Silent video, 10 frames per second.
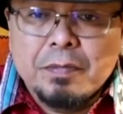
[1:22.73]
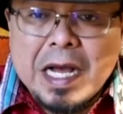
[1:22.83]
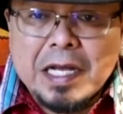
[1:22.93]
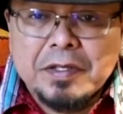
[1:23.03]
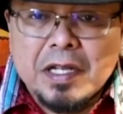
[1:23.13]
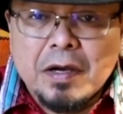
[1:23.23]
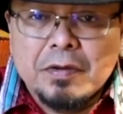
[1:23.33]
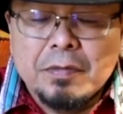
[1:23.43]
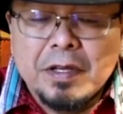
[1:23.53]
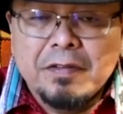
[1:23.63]
passed down
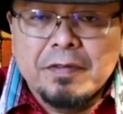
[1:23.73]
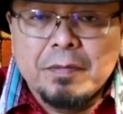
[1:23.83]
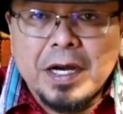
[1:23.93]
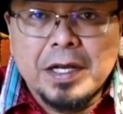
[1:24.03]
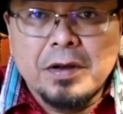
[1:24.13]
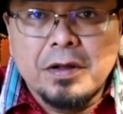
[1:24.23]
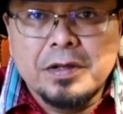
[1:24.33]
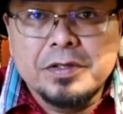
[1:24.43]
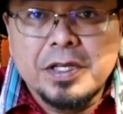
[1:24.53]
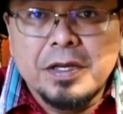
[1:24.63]
to me from my
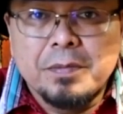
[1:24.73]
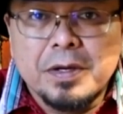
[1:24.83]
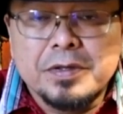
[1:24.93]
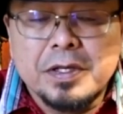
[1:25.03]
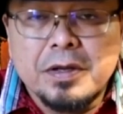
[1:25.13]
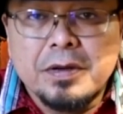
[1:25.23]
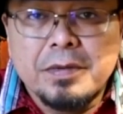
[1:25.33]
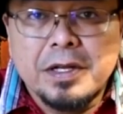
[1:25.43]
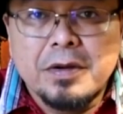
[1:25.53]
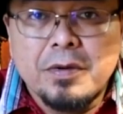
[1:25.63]
knowledge keepers, and
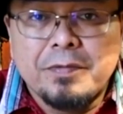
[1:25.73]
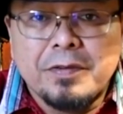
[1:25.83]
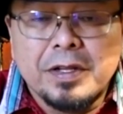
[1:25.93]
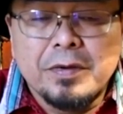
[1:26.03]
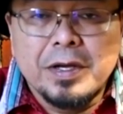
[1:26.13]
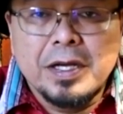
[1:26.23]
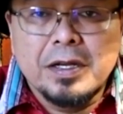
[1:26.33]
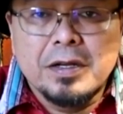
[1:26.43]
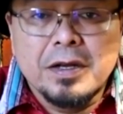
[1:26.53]
hopefully we could